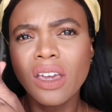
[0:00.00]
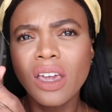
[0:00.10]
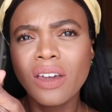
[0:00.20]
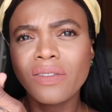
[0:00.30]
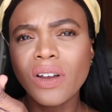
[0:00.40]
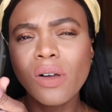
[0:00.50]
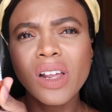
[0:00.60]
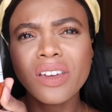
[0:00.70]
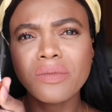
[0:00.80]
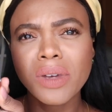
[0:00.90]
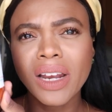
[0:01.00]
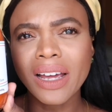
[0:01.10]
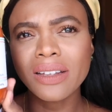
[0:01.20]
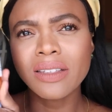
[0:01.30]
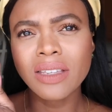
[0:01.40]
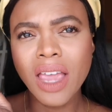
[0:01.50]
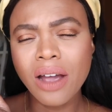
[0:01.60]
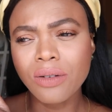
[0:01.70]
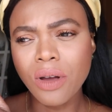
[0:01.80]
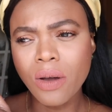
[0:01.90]
if they will give me like a
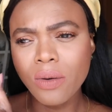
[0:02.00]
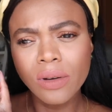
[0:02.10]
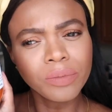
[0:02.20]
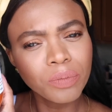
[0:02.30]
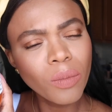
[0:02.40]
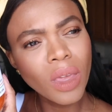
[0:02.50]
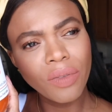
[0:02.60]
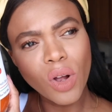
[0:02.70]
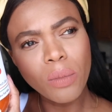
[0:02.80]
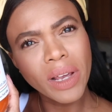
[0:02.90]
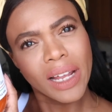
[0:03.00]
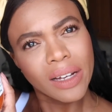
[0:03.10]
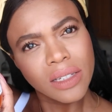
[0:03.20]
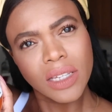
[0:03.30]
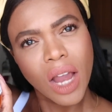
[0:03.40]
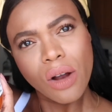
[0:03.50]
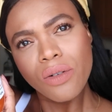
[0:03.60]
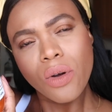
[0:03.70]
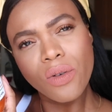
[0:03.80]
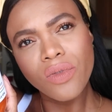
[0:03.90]
discount code, if they will make like a
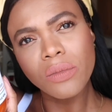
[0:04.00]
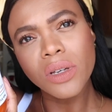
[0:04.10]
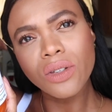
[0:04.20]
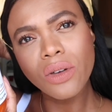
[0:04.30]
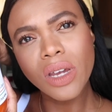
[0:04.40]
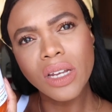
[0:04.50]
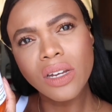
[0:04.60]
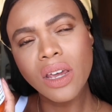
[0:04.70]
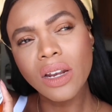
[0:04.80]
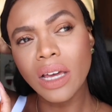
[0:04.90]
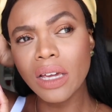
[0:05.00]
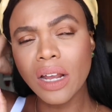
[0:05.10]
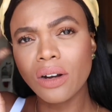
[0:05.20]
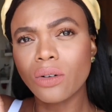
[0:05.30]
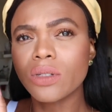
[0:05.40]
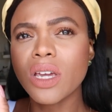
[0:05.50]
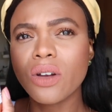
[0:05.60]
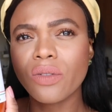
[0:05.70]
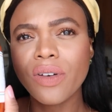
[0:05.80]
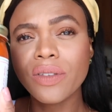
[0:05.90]
discount code for me, so you can take like, I don't know,
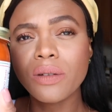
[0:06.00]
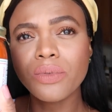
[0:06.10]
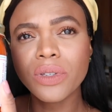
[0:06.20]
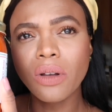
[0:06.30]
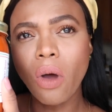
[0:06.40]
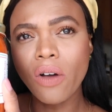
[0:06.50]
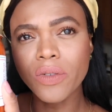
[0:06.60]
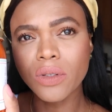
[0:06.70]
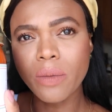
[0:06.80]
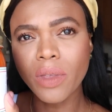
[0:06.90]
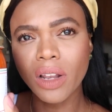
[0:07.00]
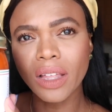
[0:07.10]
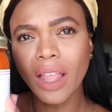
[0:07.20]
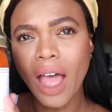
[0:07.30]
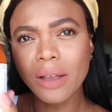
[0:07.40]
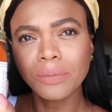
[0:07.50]
10 or 15% off or something like that.